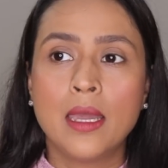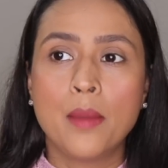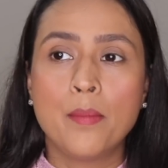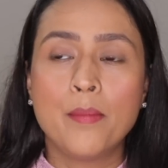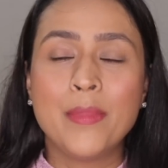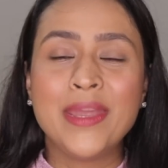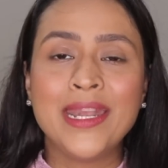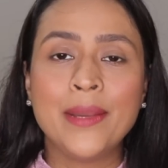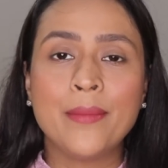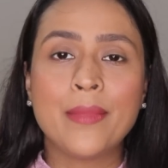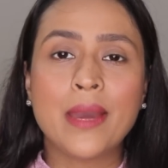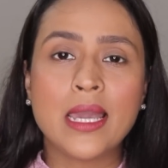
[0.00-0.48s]

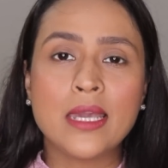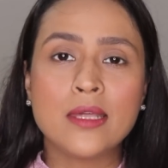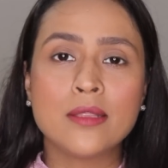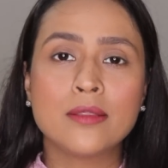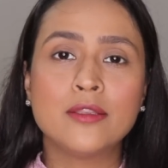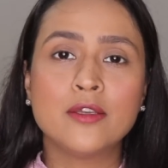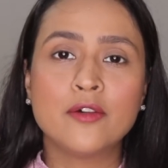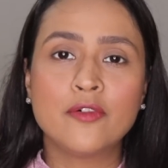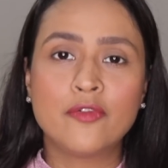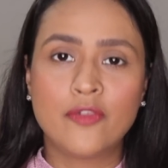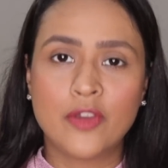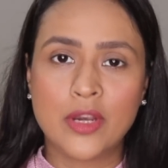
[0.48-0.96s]
minimize
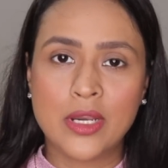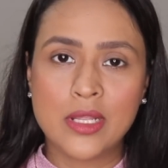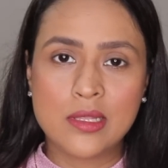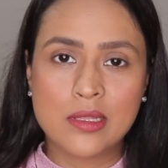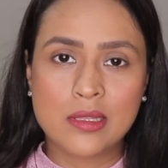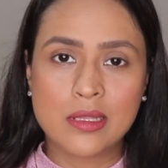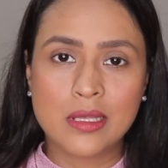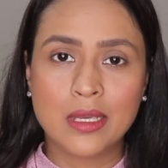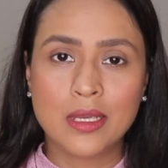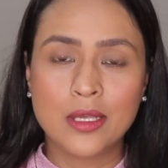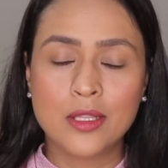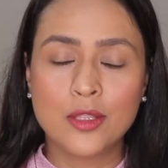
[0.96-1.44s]
the frizz,
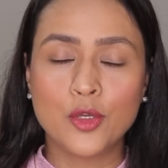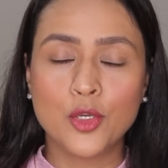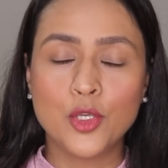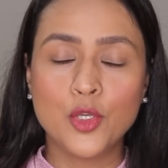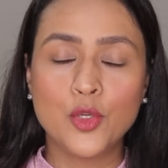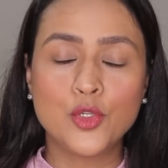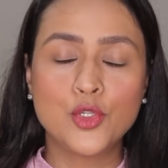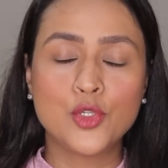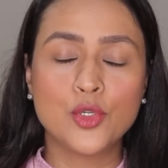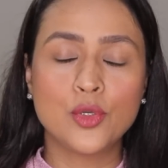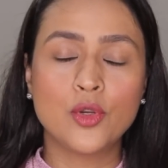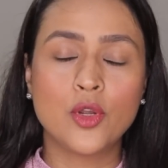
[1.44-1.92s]
so
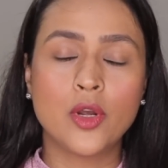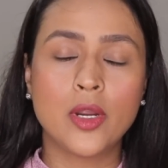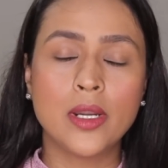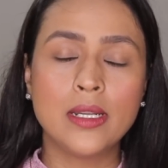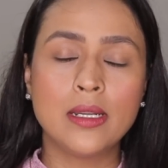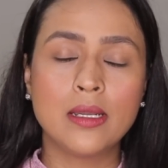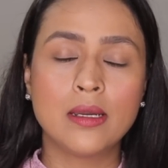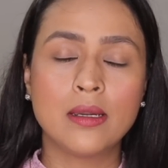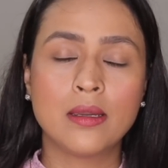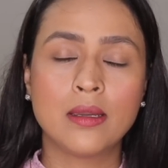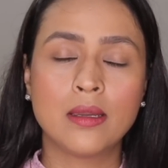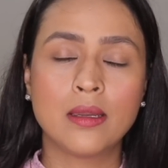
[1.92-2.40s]
you do
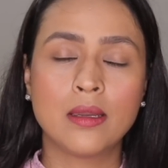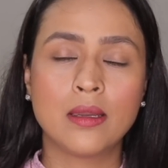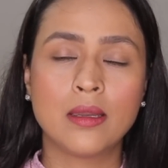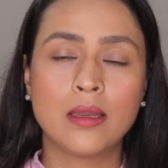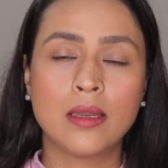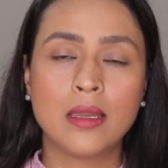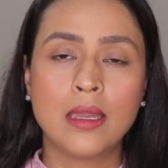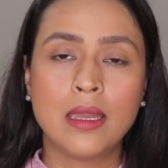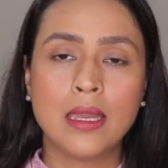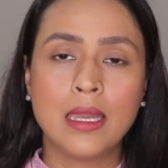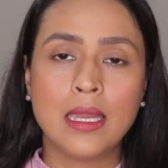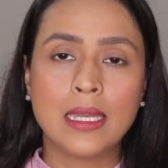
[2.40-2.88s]
not
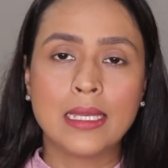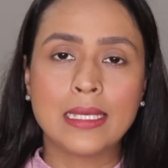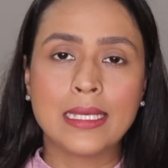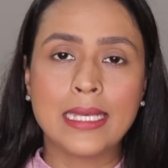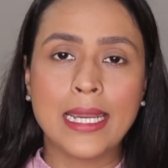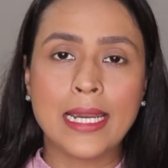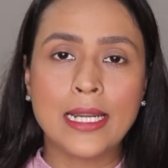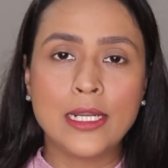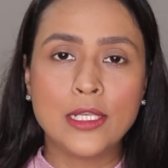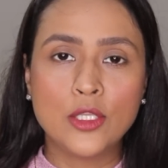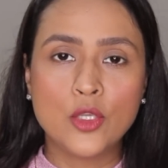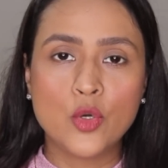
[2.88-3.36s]

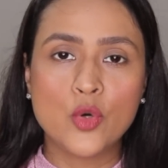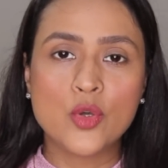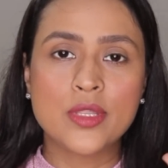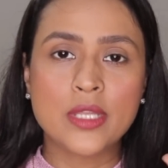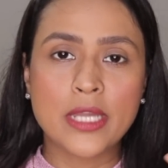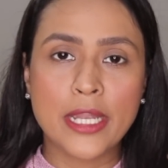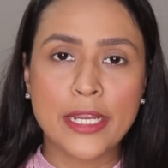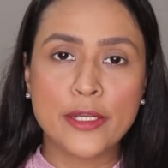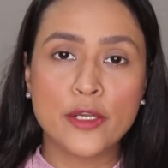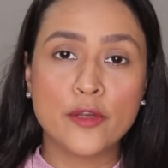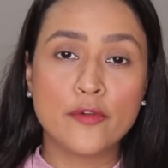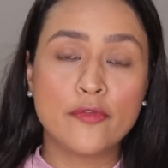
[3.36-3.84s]
get those
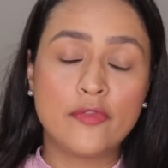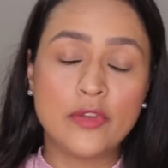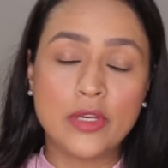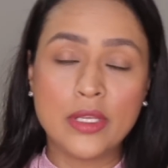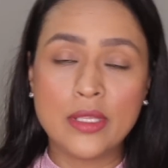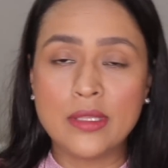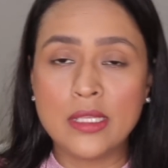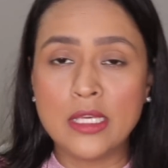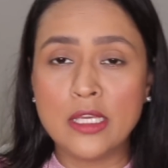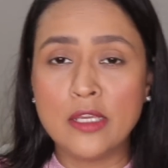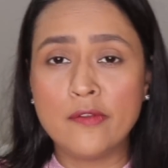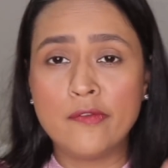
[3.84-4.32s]
kind of
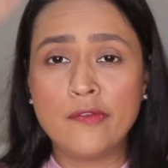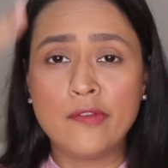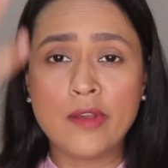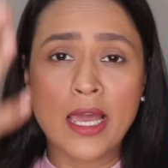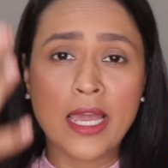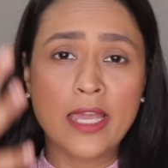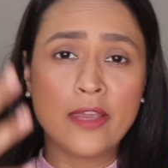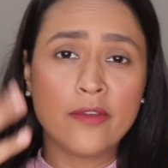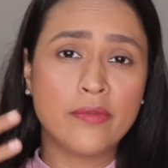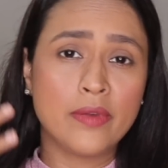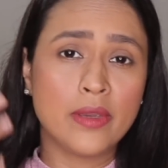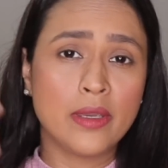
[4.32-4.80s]
frizzy
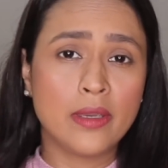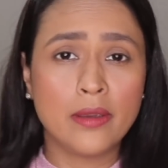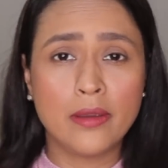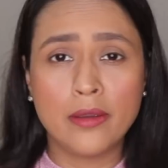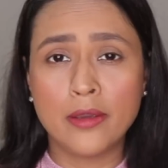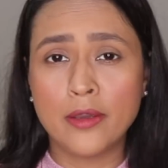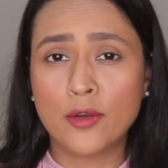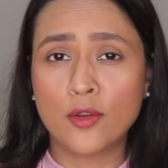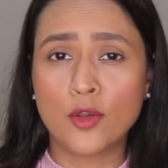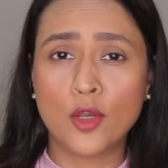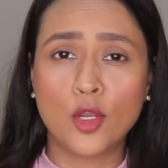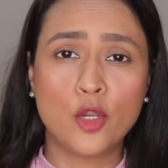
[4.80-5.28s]
flyaway
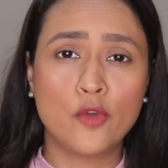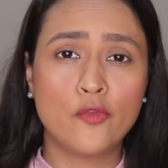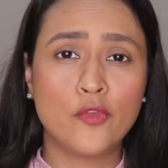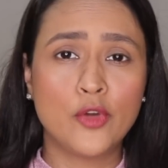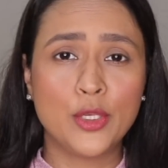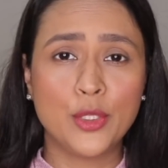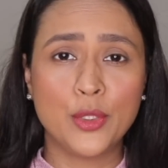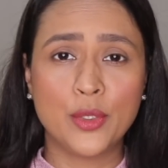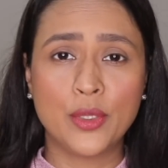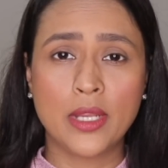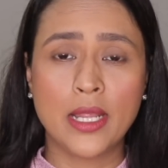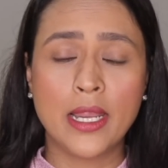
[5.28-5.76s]
hair all
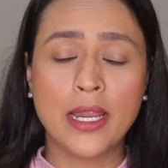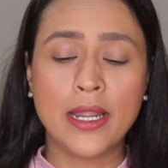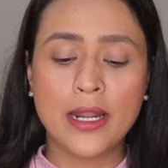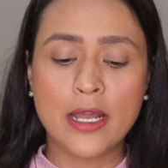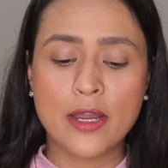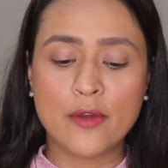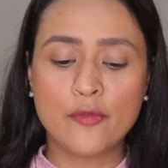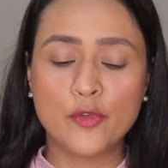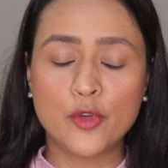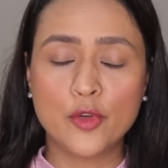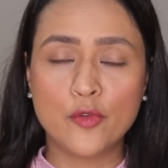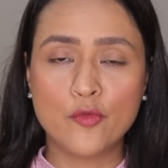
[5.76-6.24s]
over your head
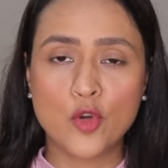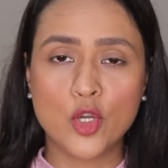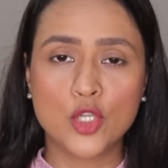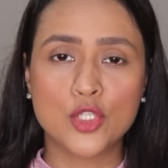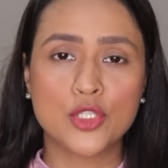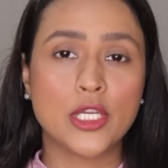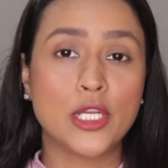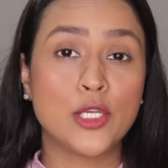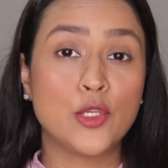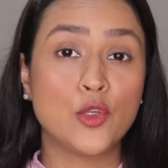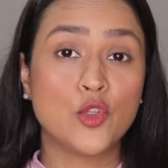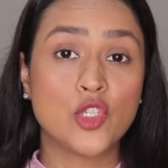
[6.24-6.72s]
after
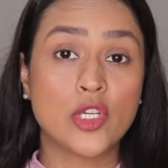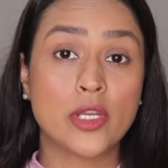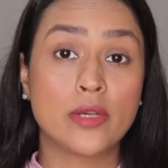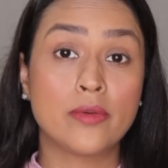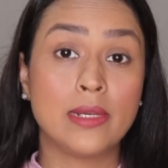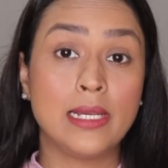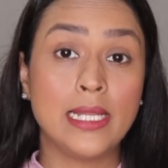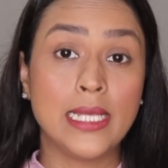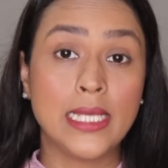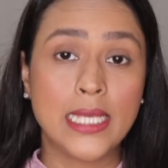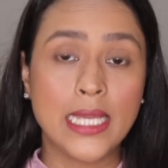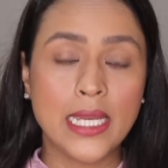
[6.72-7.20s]
wash that you
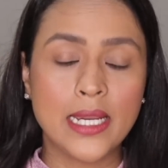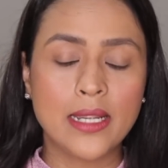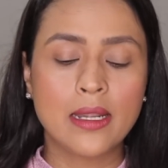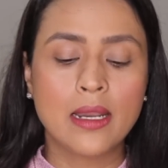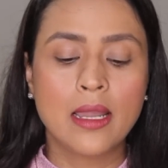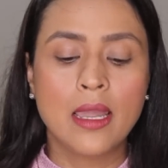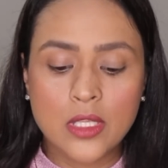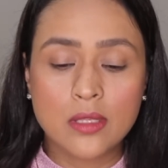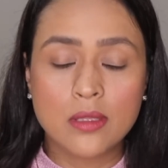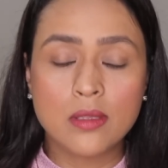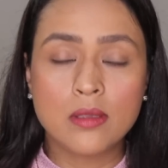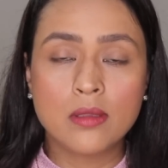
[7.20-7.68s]
generally get.
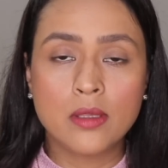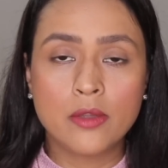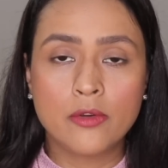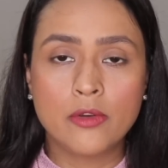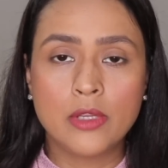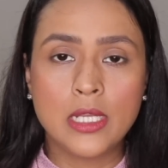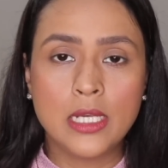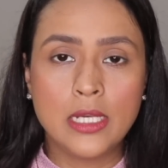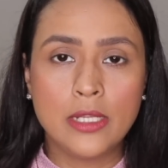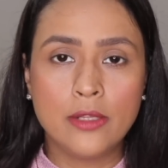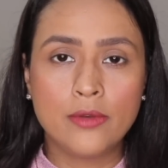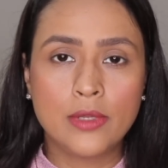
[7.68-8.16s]
This is a
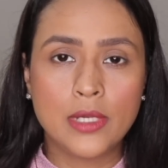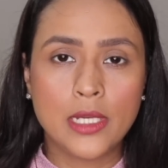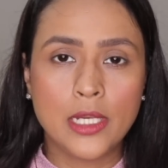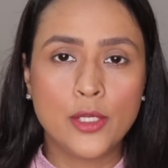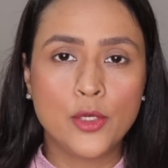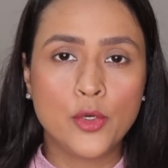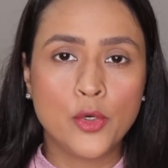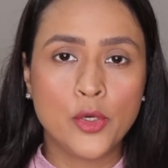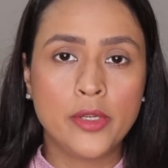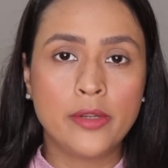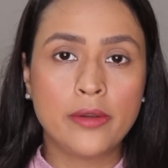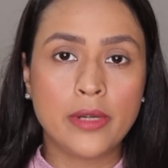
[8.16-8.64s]

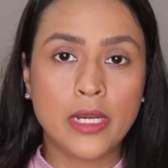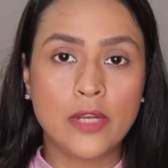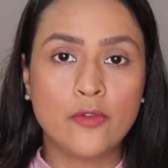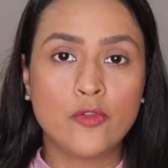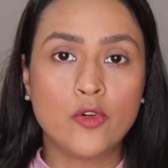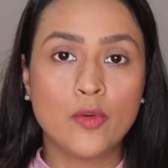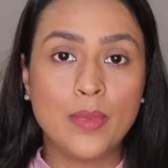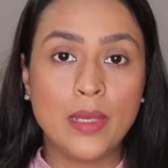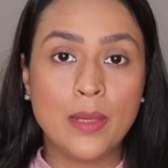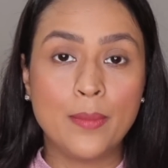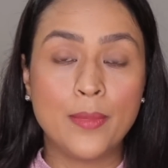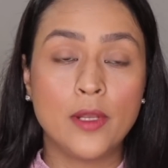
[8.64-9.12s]
really good trick
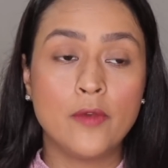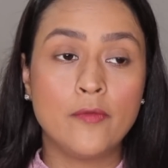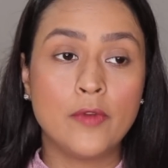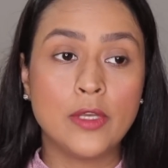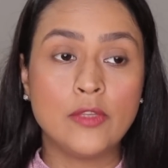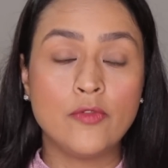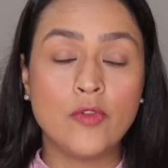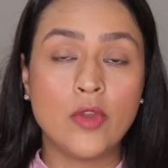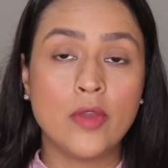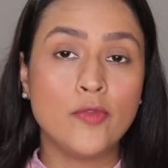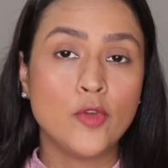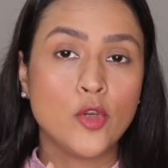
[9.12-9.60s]
for people
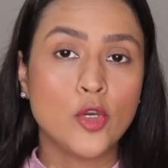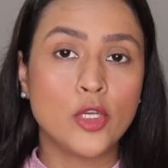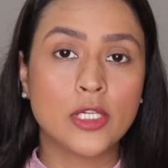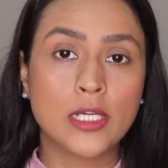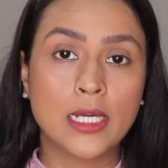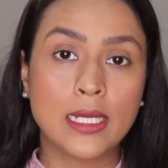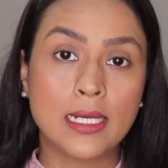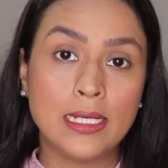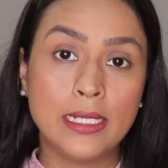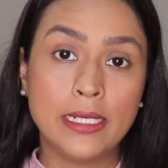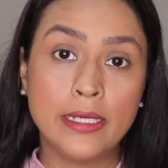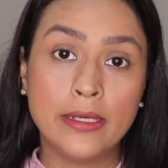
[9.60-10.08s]
with wavy or
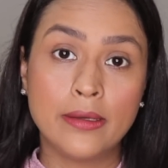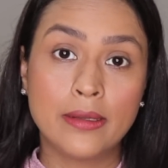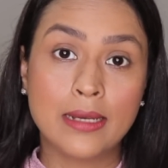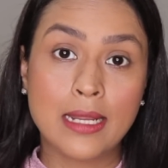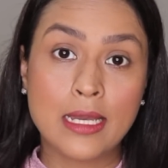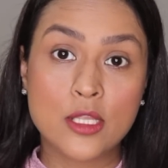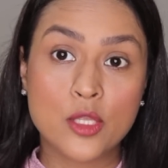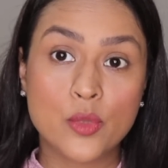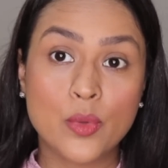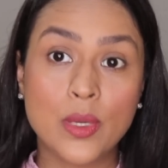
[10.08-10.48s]
curly hair as